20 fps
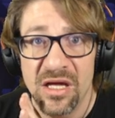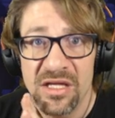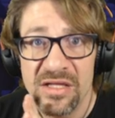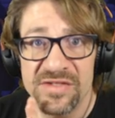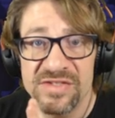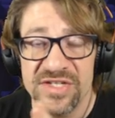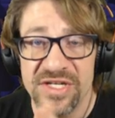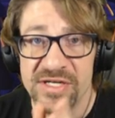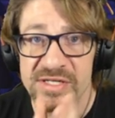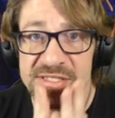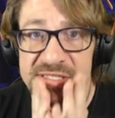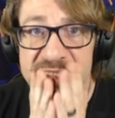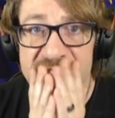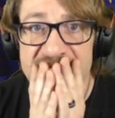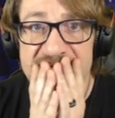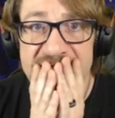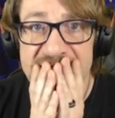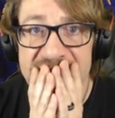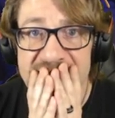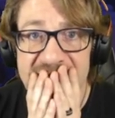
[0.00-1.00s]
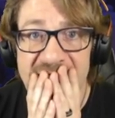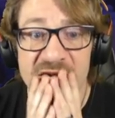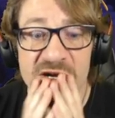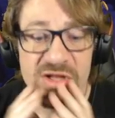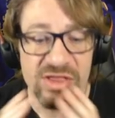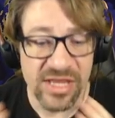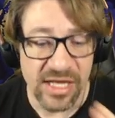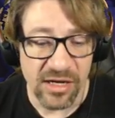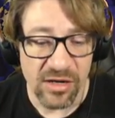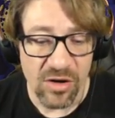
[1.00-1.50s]
Seriously, there
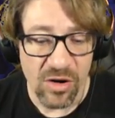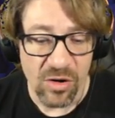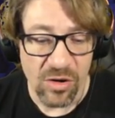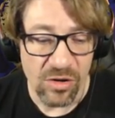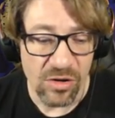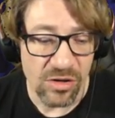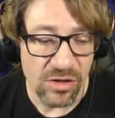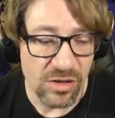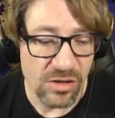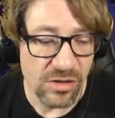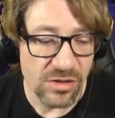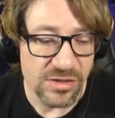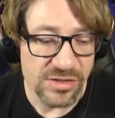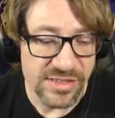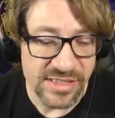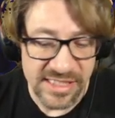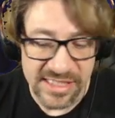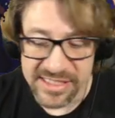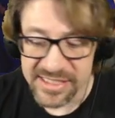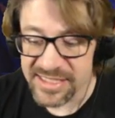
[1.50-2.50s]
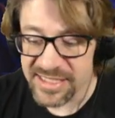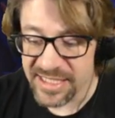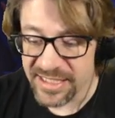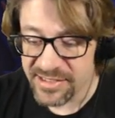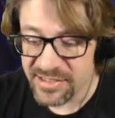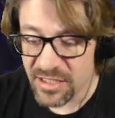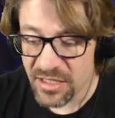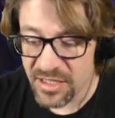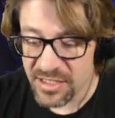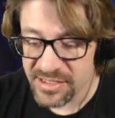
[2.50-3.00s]
there are these
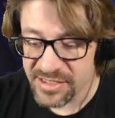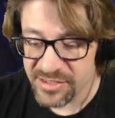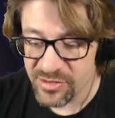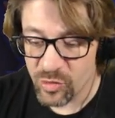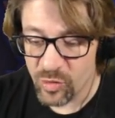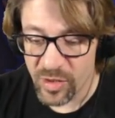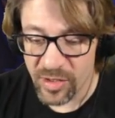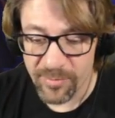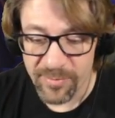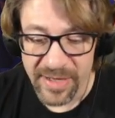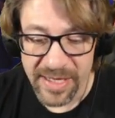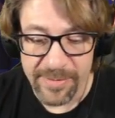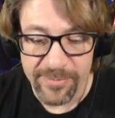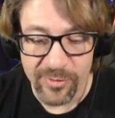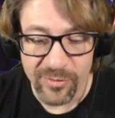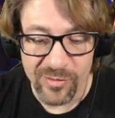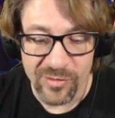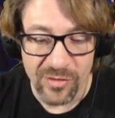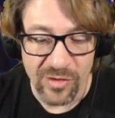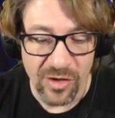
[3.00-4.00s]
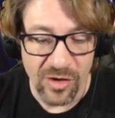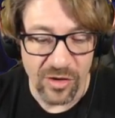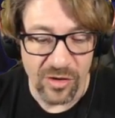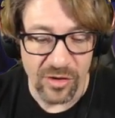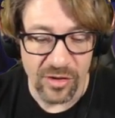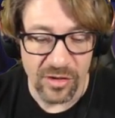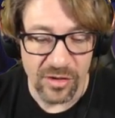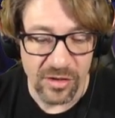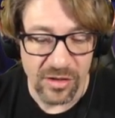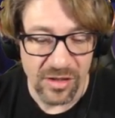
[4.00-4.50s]
TikToks where people
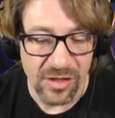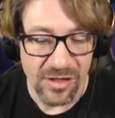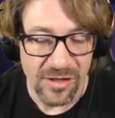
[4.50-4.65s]
are